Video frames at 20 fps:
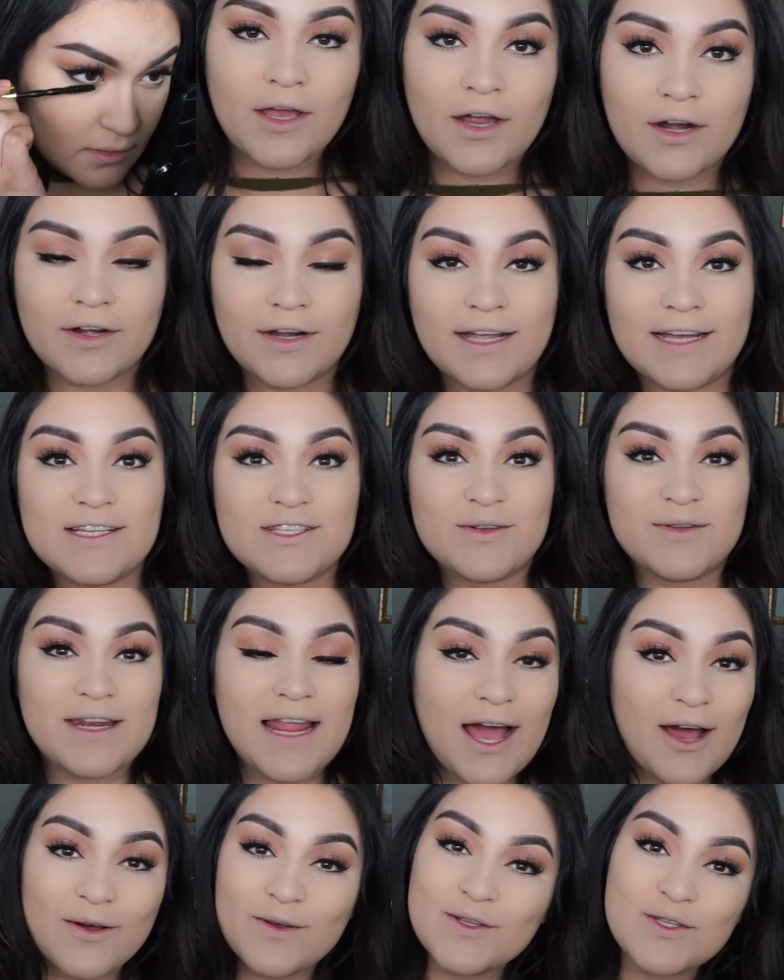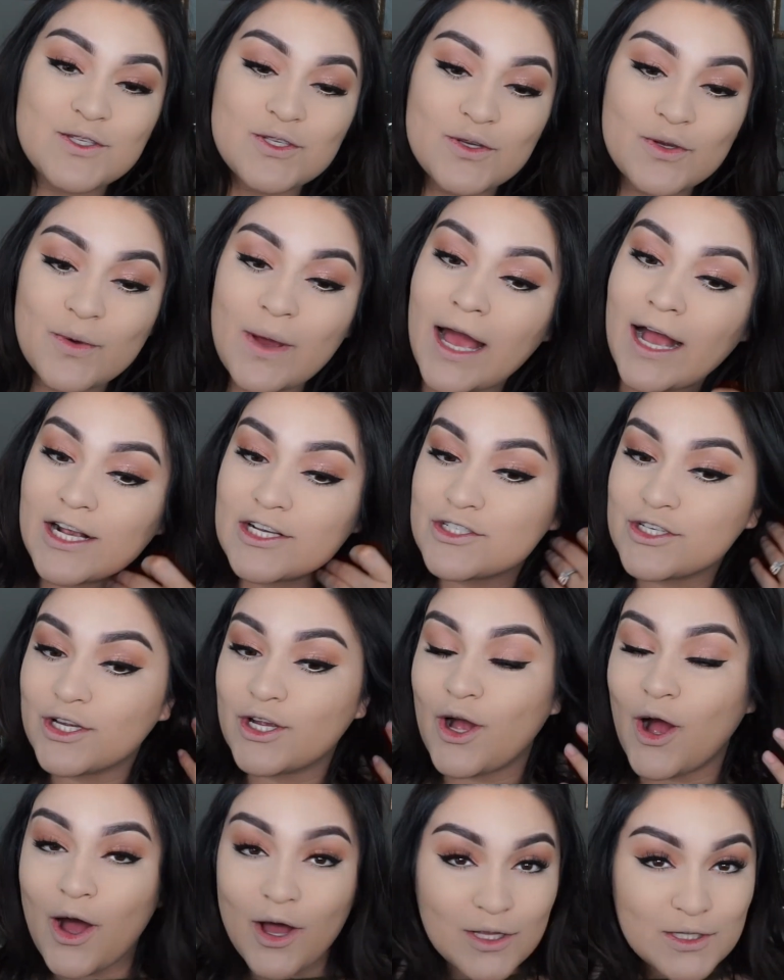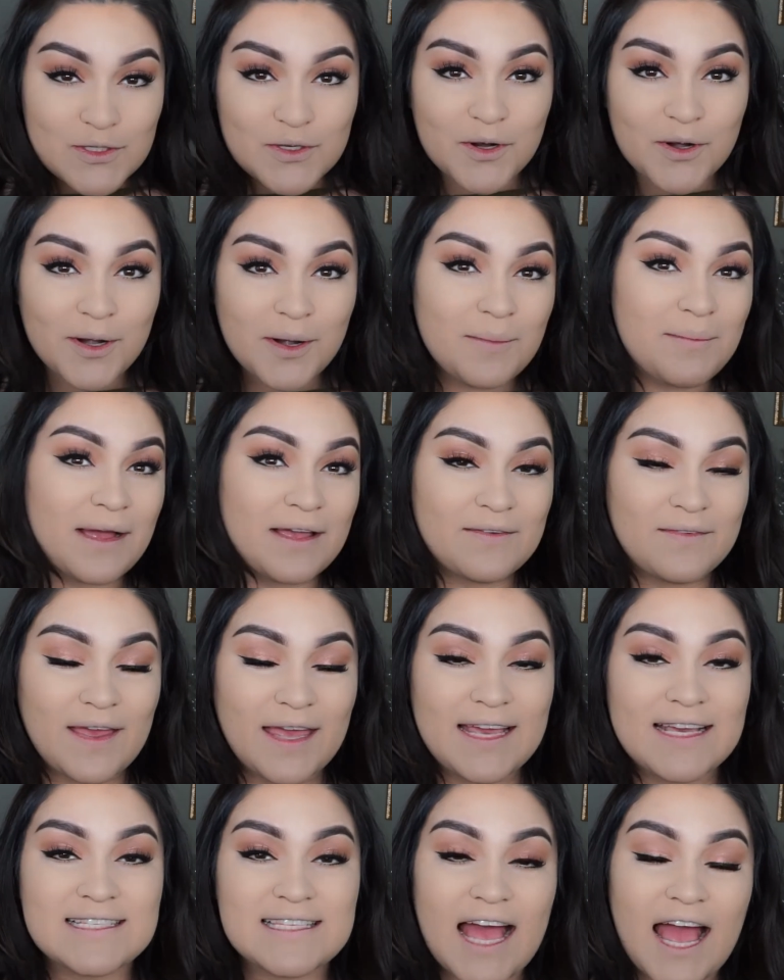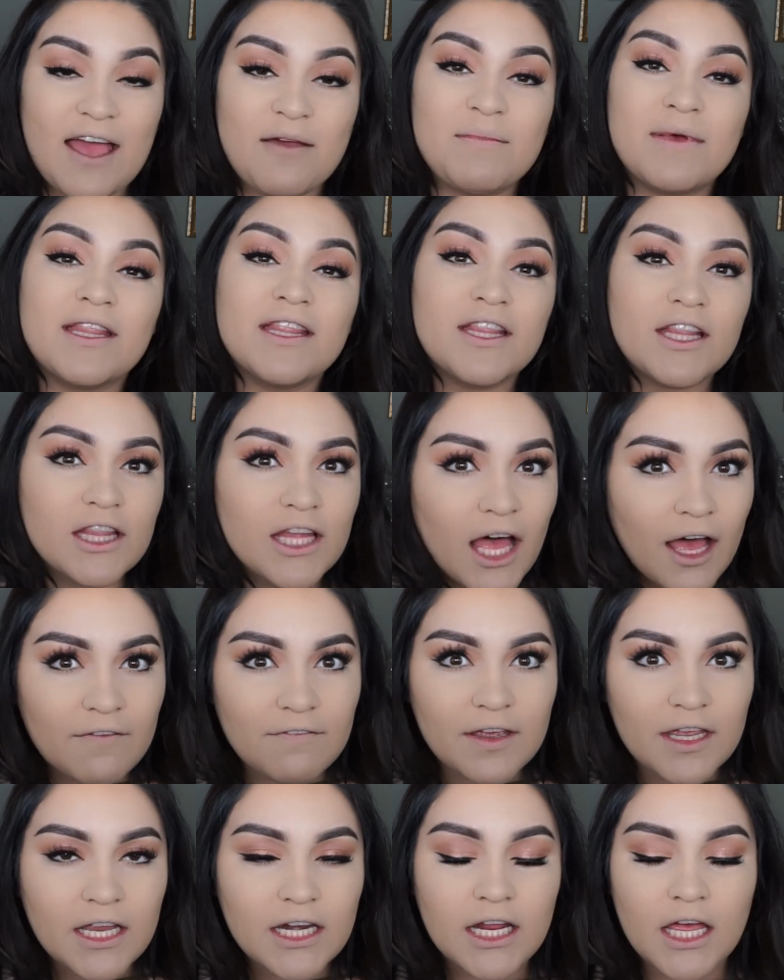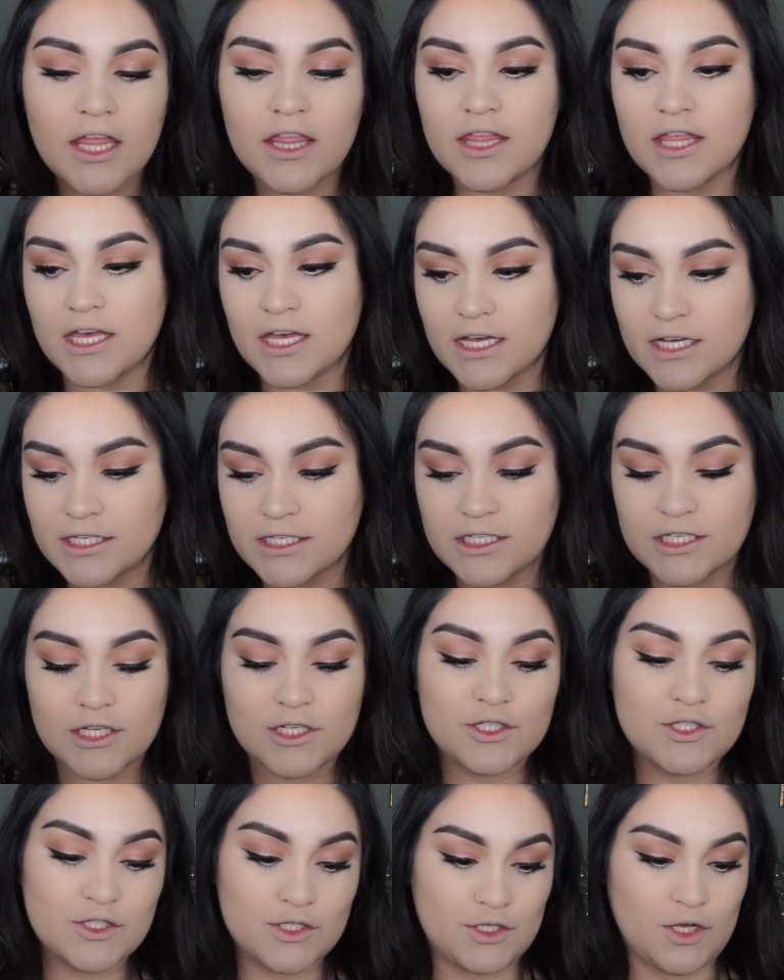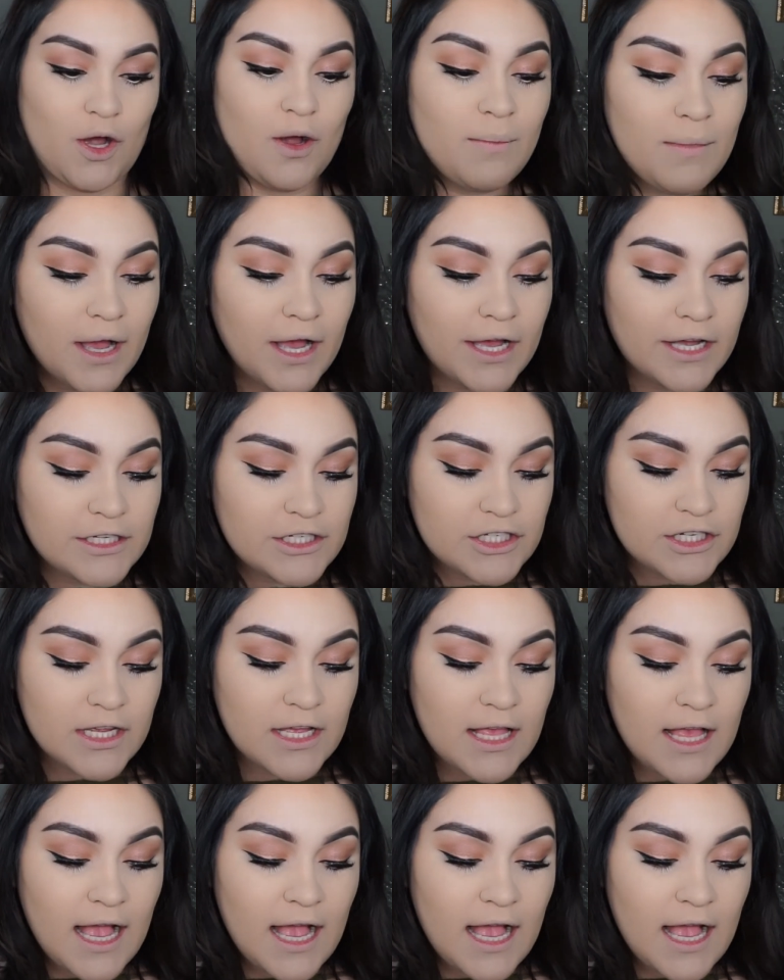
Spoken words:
Alright guys, so now to actually contour my face, I've been loving this so much.